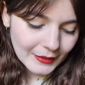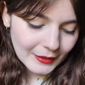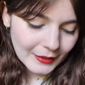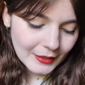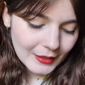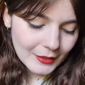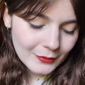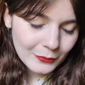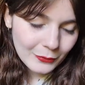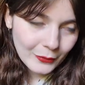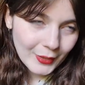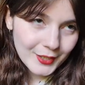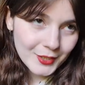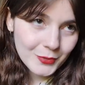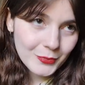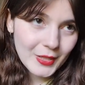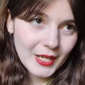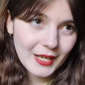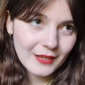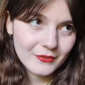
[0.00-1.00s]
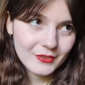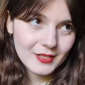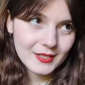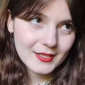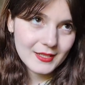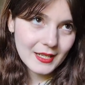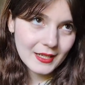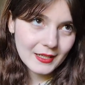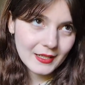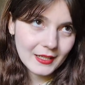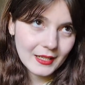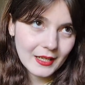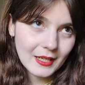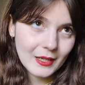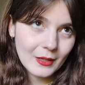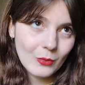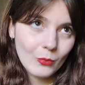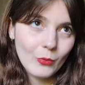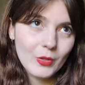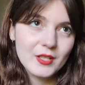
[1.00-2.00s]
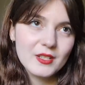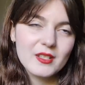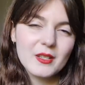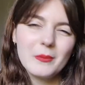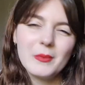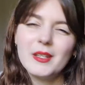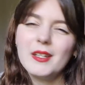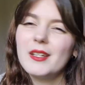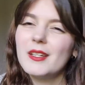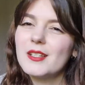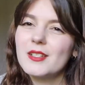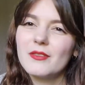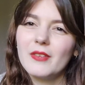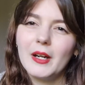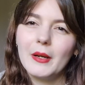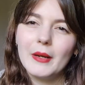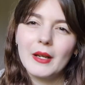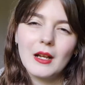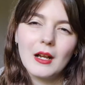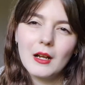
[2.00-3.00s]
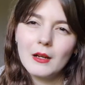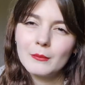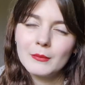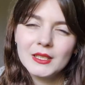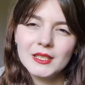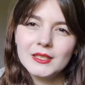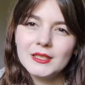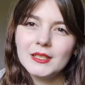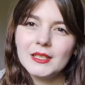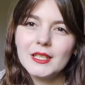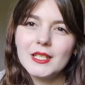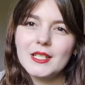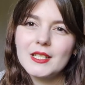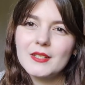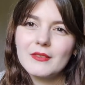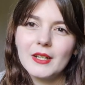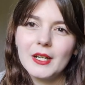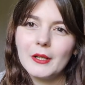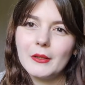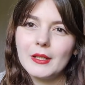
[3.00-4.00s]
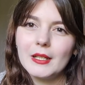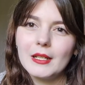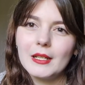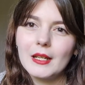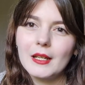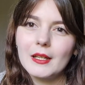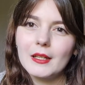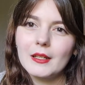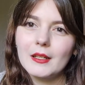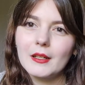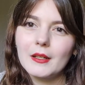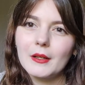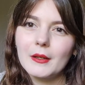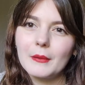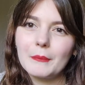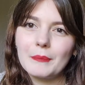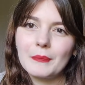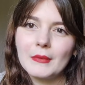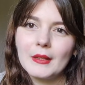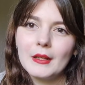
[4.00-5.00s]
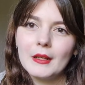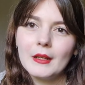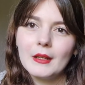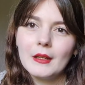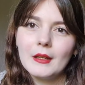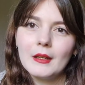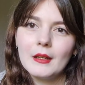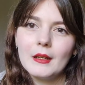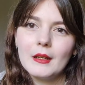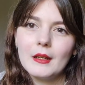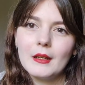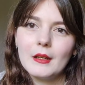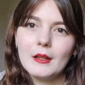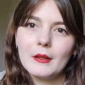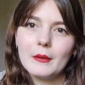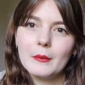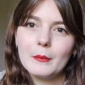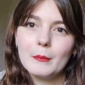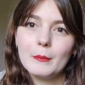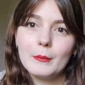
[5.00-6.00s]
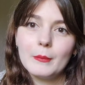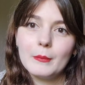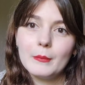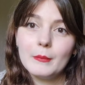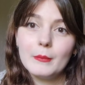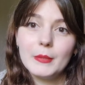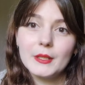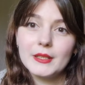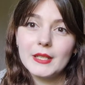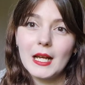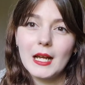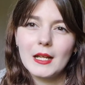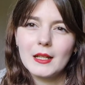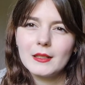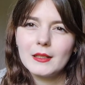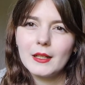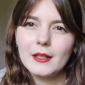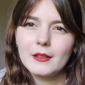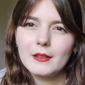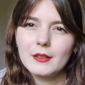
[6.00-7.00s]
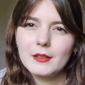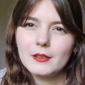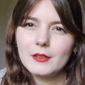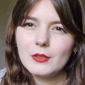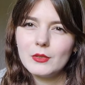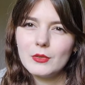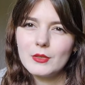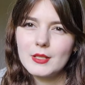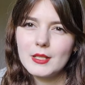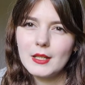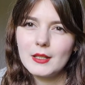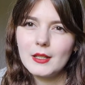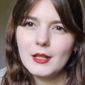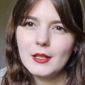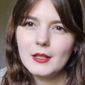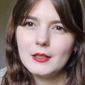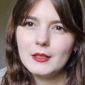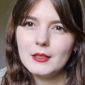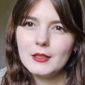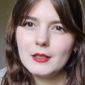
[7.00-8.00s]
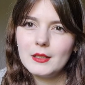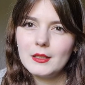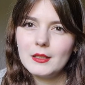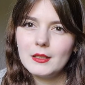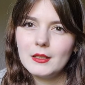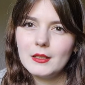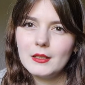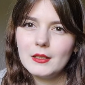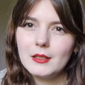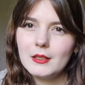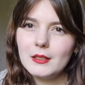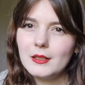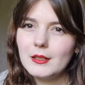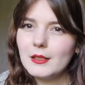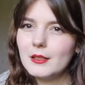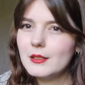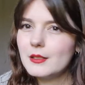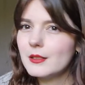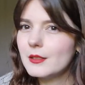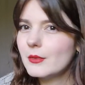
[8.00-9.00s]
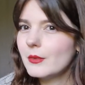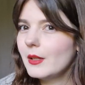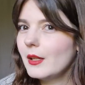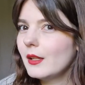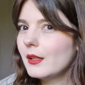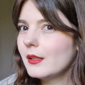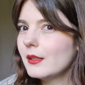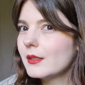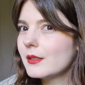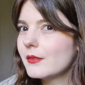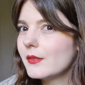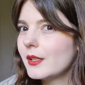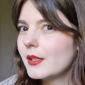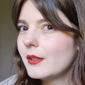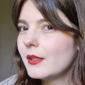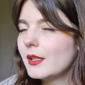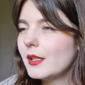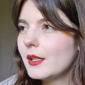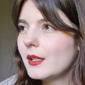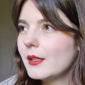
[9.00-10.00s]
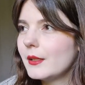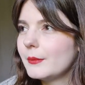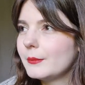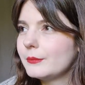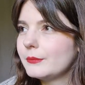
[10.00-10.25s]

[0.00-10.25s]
in French, we have a saying, when something is very common, is very like banal, I think you say that in English as well, is very I